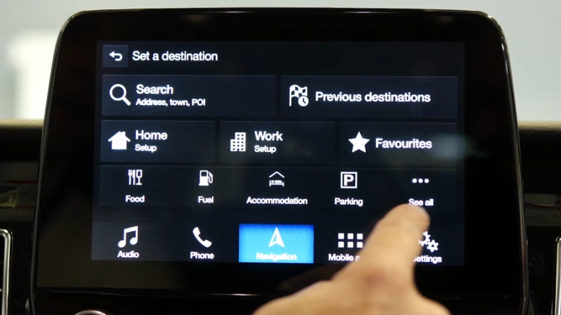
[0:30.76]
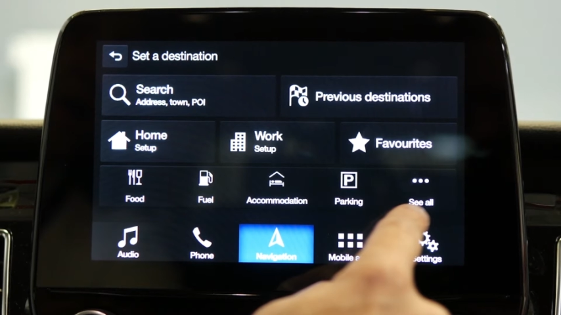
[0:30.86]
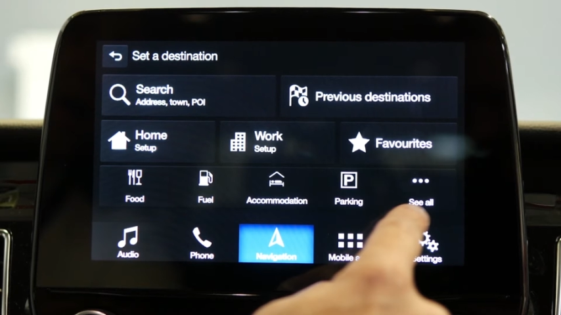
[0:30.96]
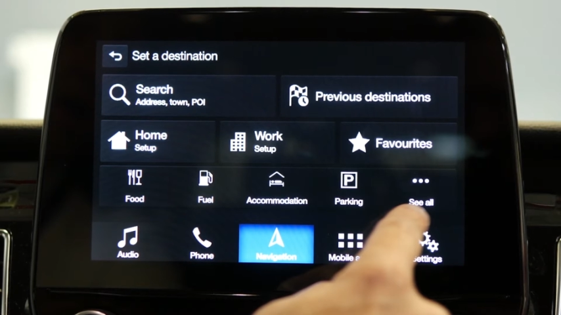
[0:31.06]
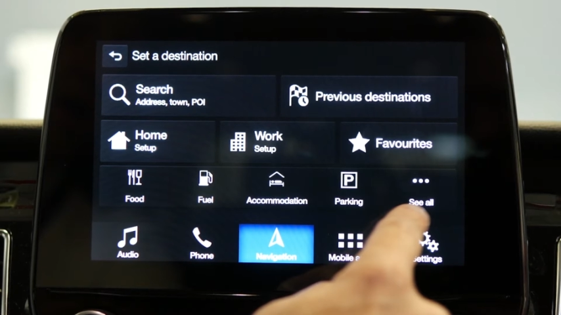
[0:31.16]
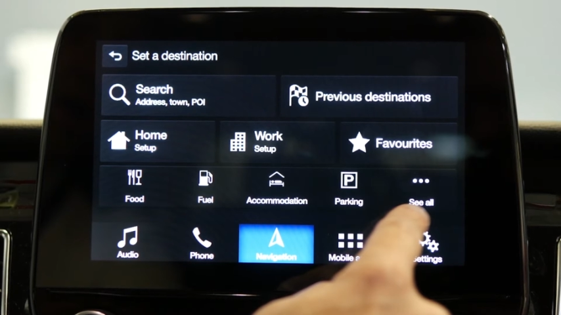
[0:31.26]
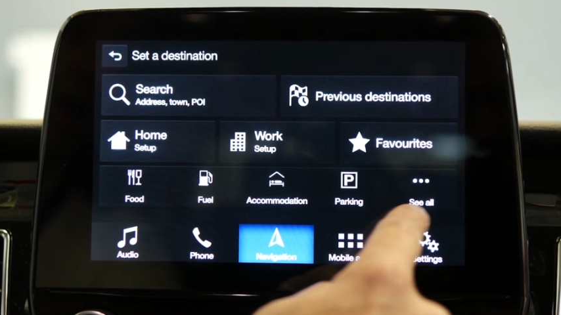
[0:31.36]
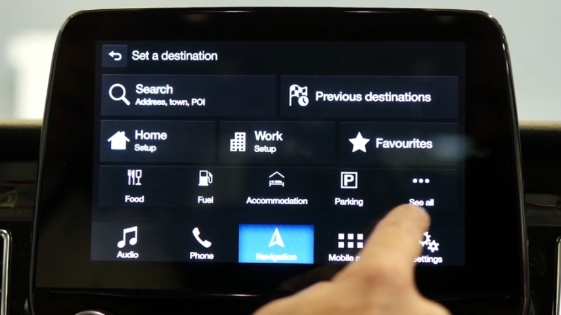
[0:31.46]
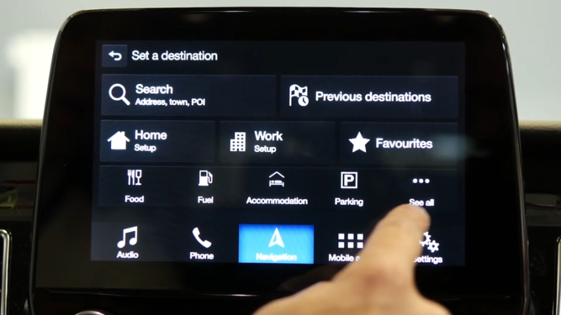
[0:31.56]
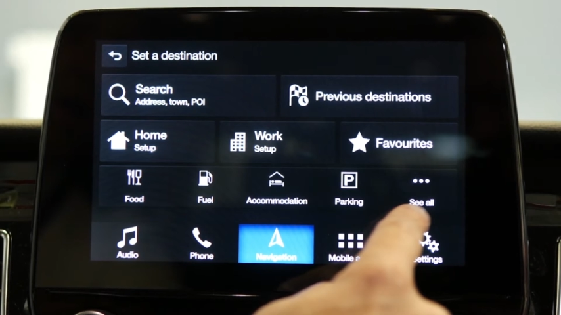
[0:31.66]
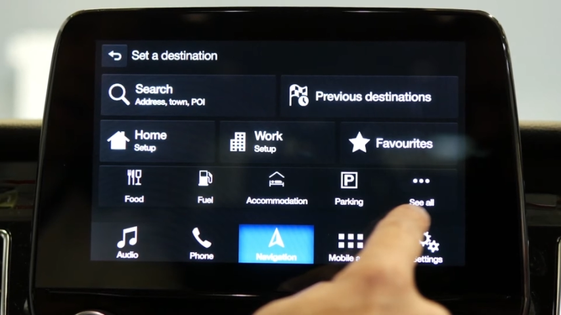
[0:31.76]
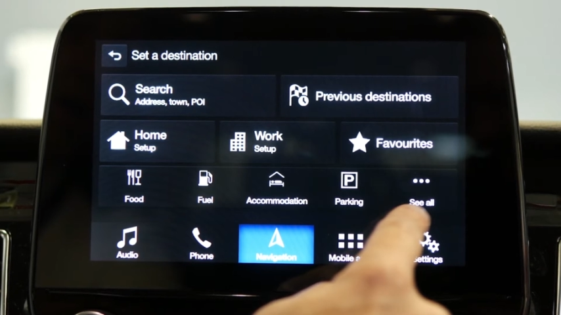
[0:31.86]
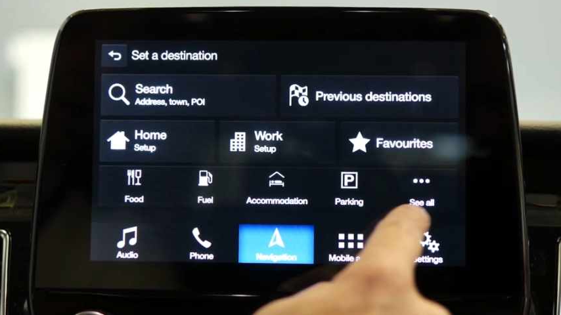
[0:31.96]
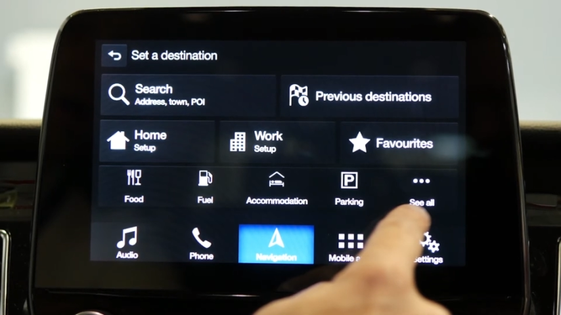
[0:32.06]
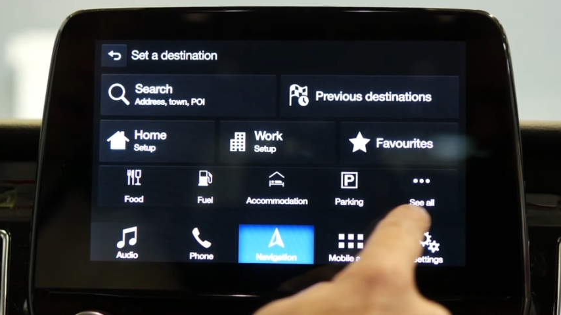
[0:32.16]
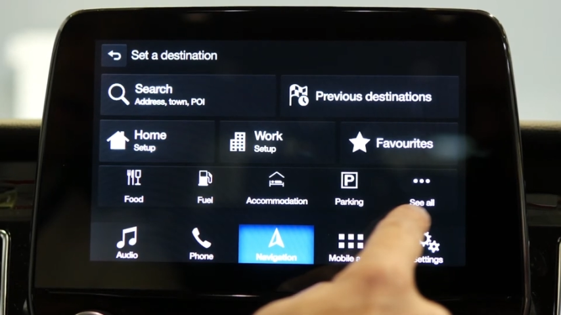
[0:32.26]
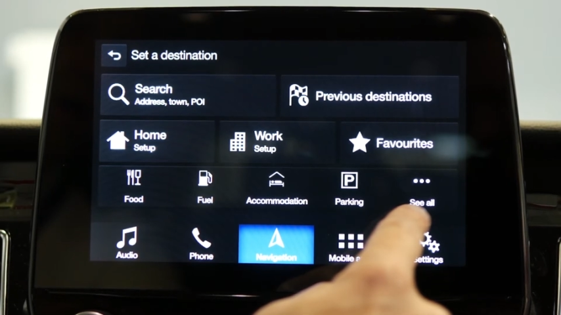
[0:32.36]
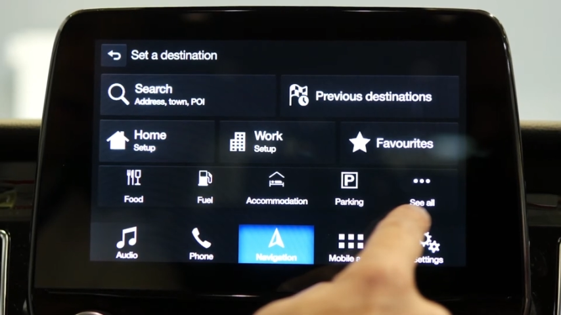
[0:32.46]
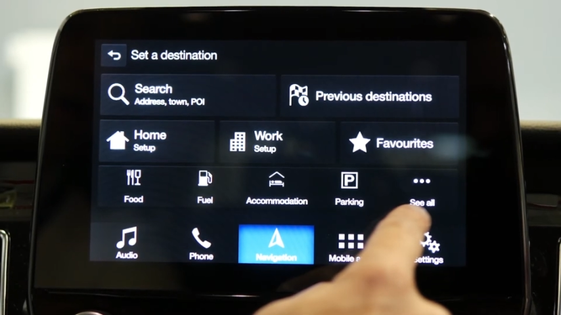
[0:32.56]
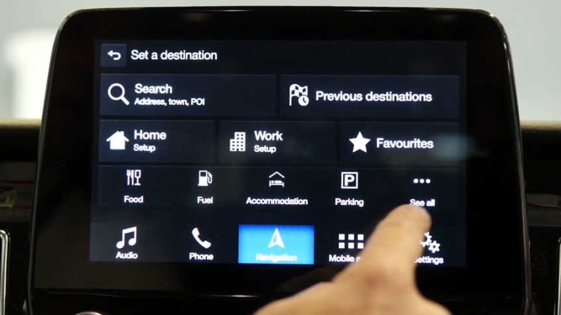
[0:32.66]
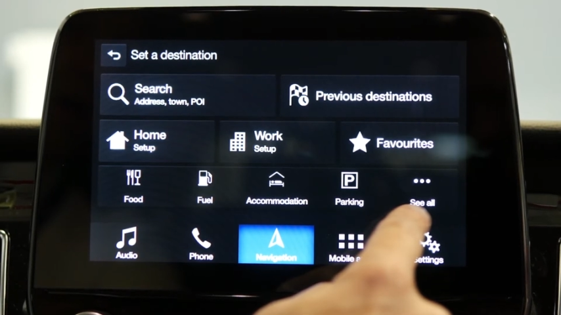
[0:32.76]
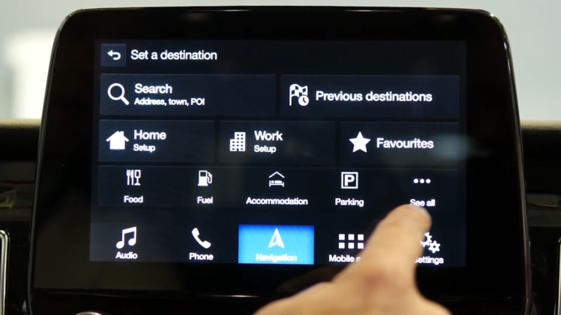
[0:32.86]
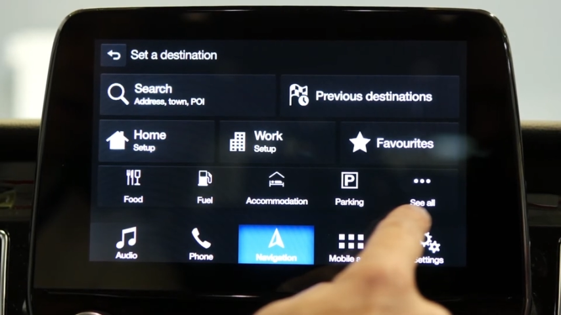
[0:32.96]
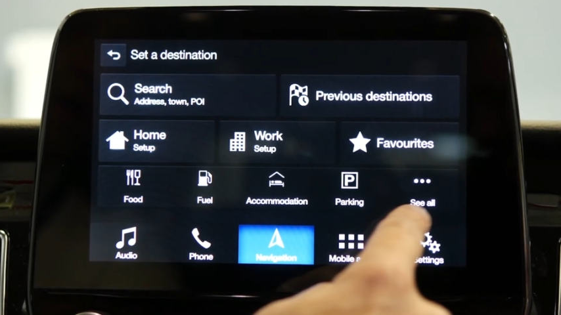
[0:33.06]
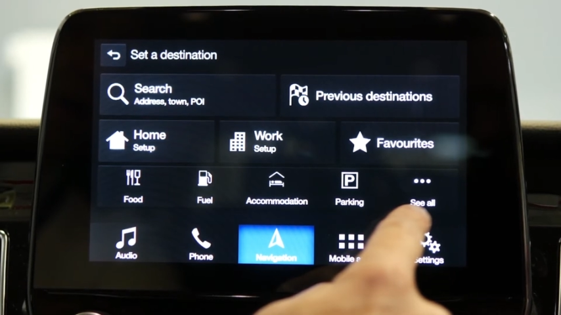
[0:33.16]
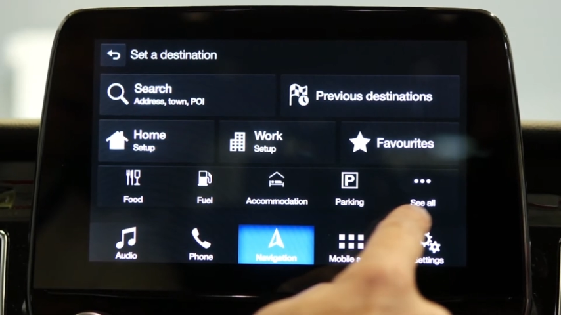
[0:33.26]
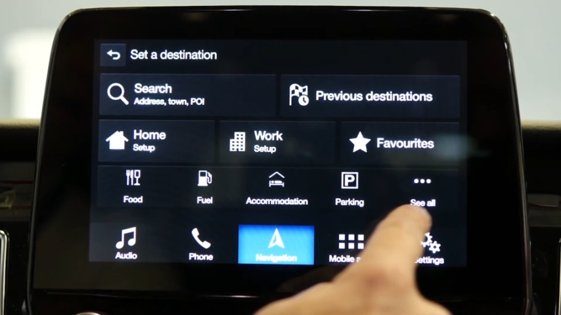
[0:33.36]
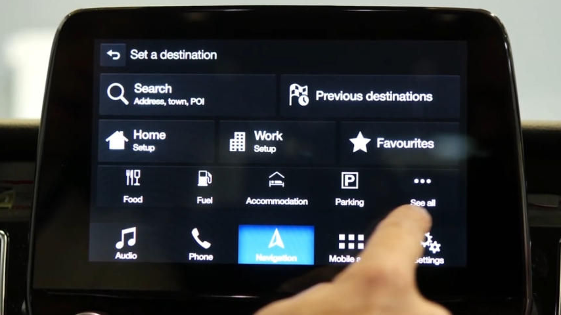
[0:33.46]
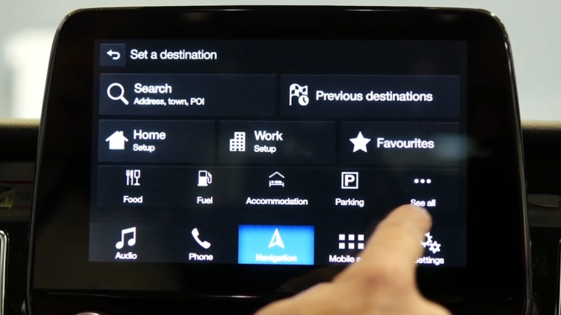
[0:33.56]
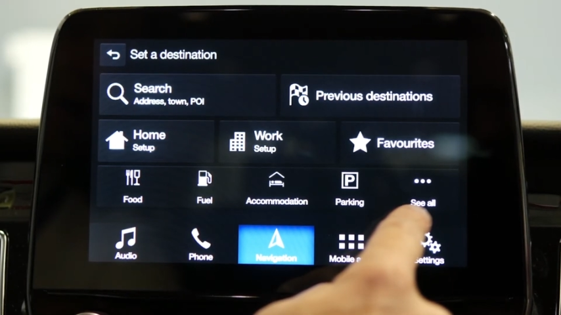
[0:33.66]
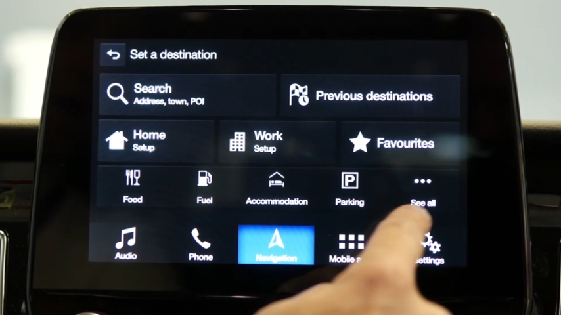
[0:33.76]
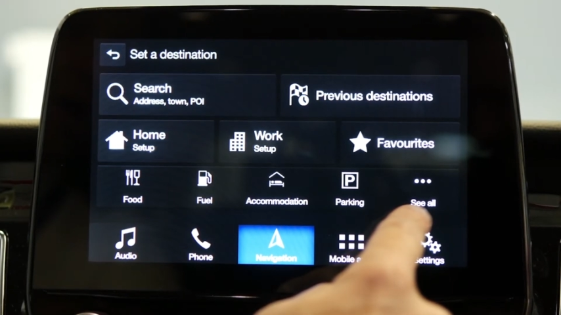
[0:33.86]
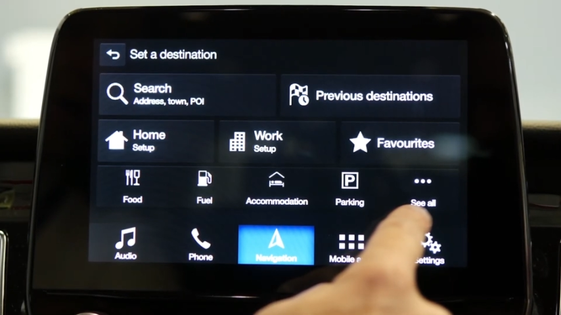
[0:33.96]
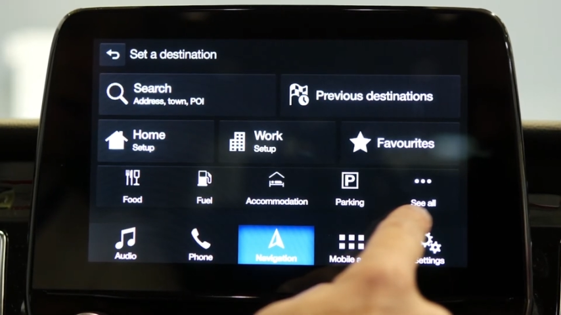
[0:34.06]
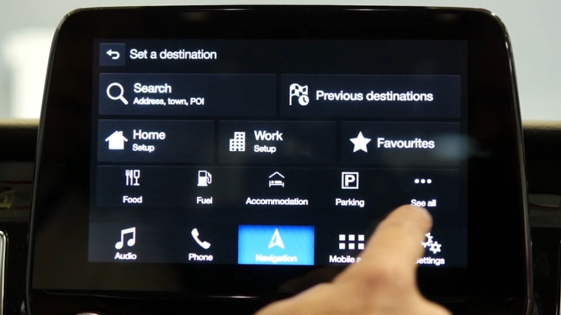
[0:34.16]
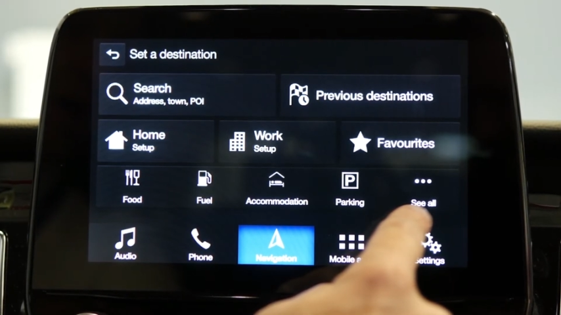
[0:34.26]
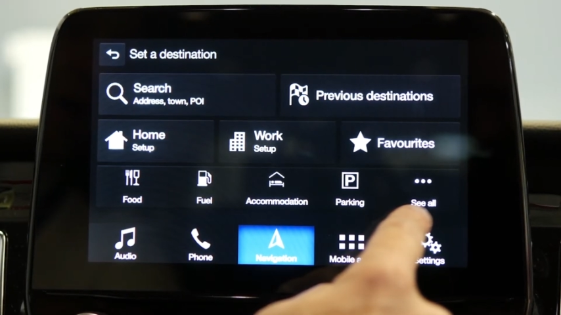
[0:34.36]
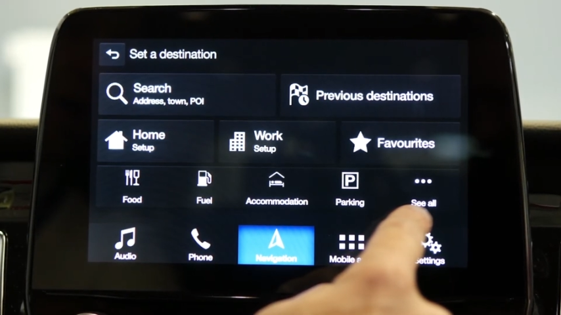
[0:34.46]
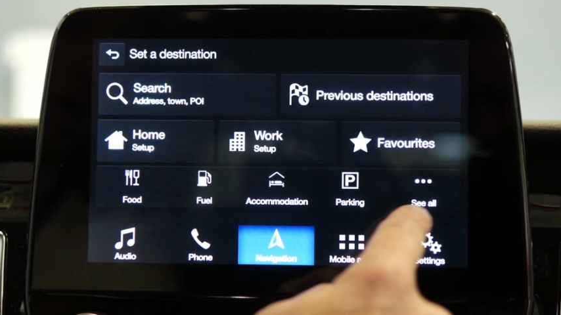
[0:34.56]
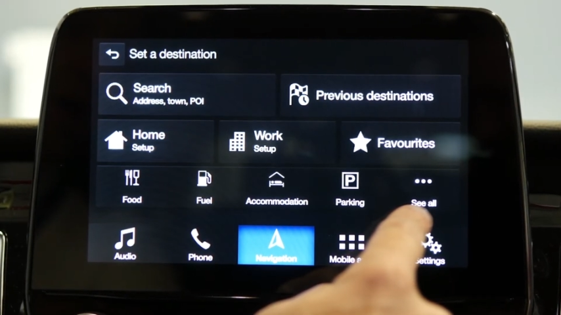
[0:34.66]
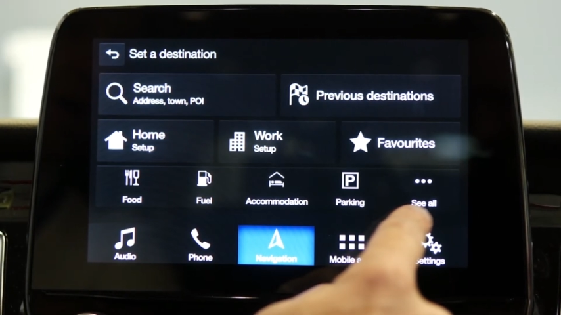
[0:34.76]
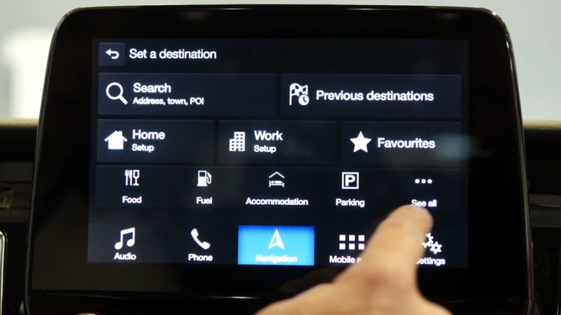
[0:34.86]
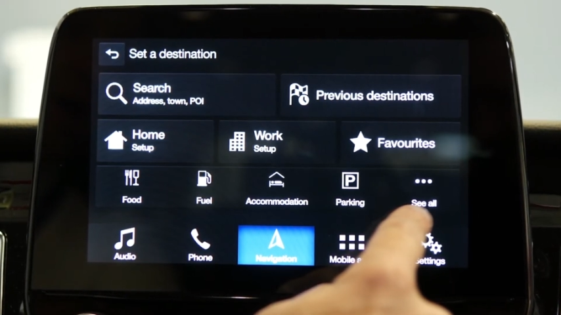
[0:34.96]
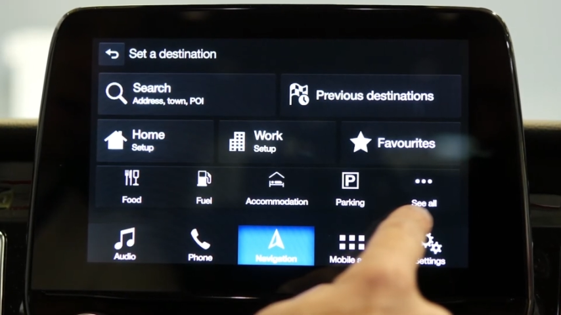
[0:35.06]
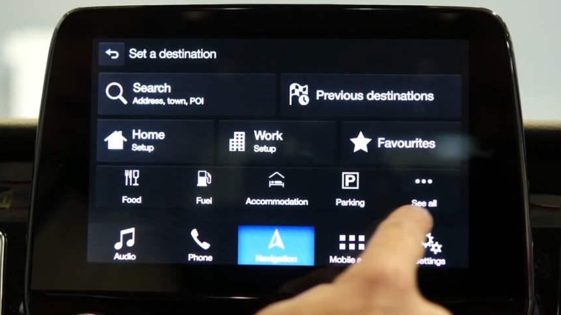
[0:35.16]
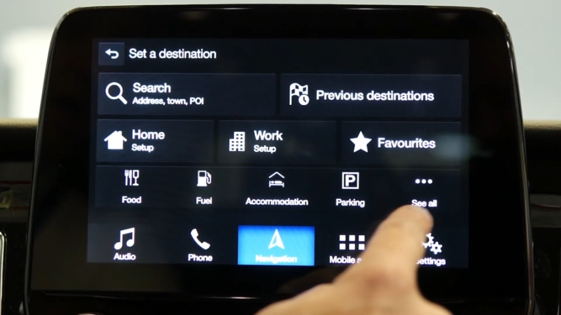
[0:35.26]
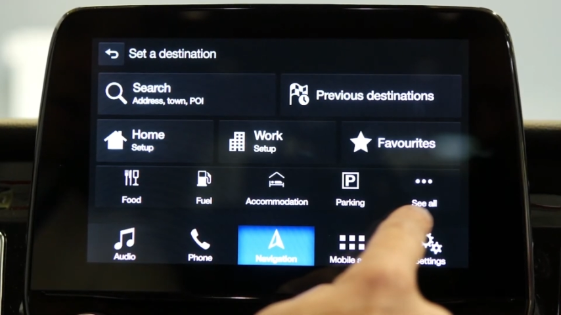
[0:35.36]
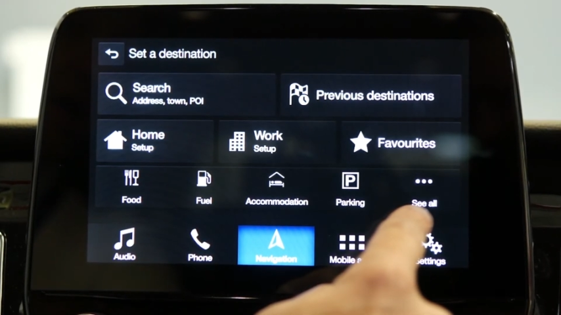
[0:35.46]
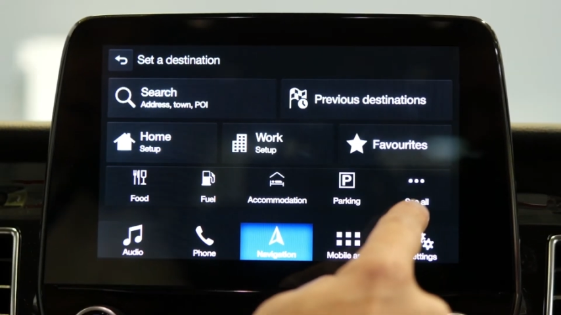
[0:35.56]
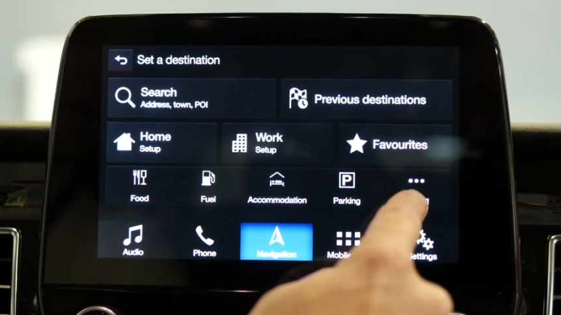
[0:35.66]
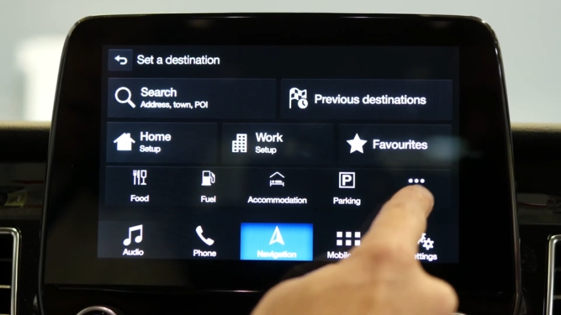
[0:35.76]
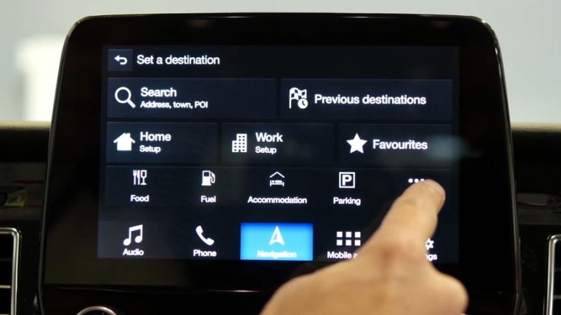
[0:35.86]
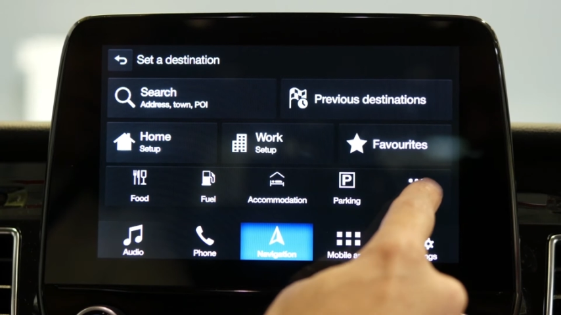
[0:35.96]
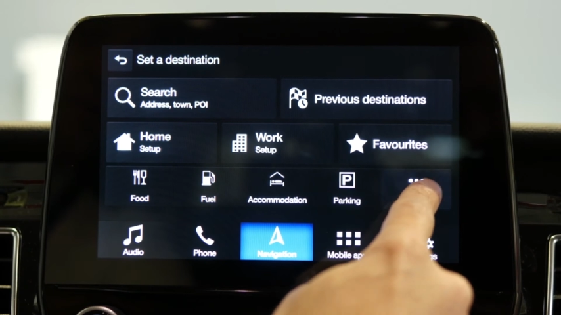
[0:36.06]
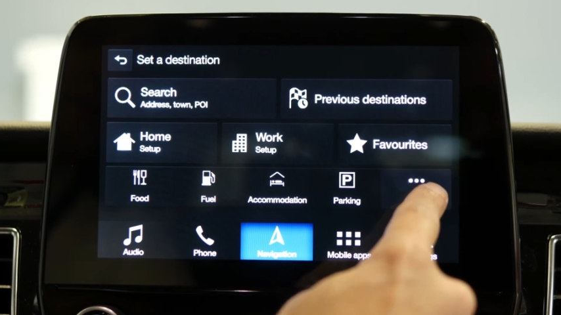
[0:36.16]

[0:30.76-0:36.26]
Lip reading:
[unreadable: no face in view]